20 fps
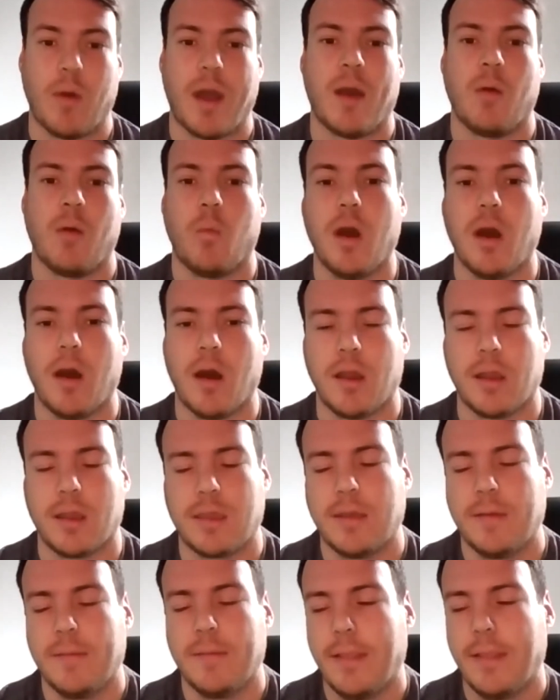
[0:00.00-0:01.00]
work,
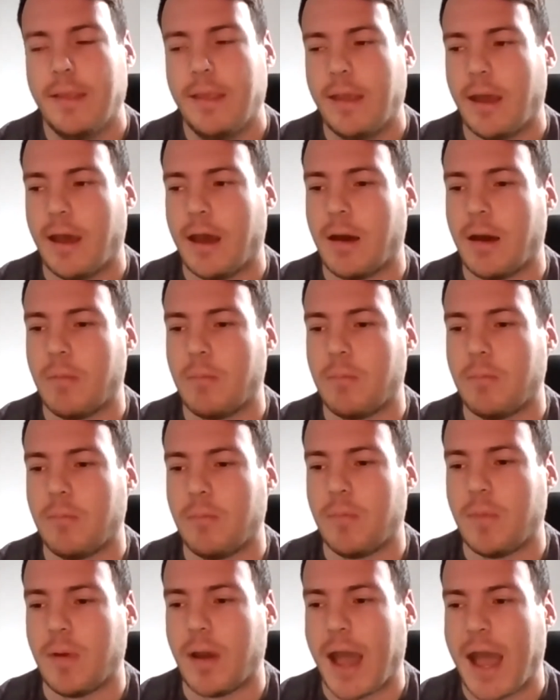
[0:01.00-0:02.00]

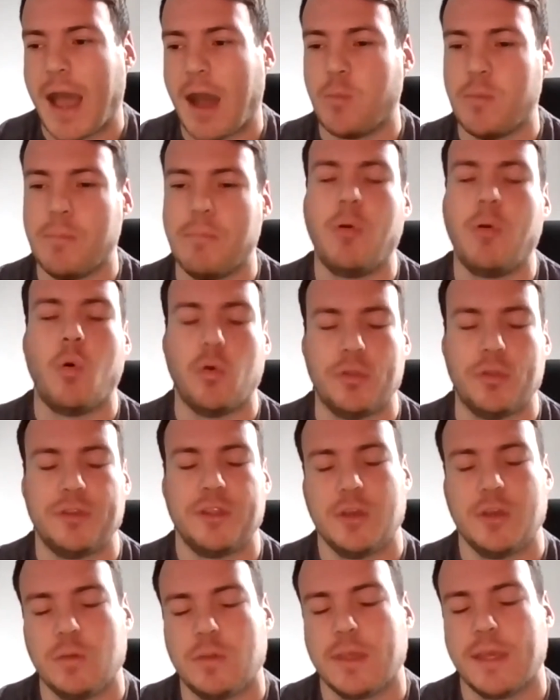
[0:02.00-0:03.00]
how important do
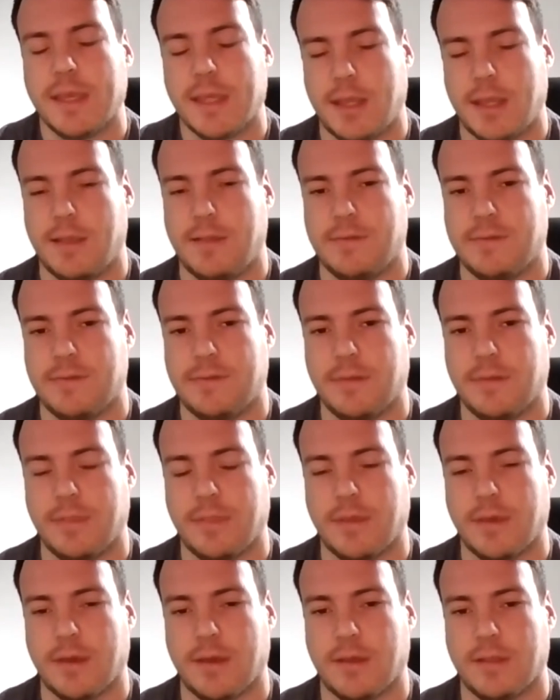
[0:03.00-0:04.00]
you think it is
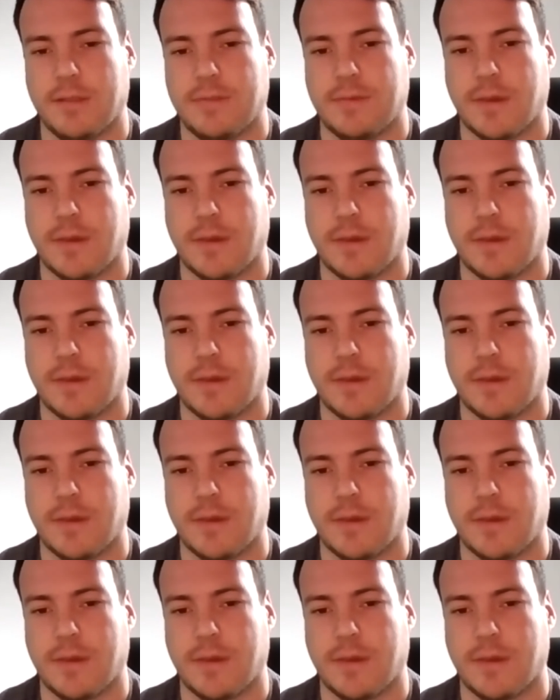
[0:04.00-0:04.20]
that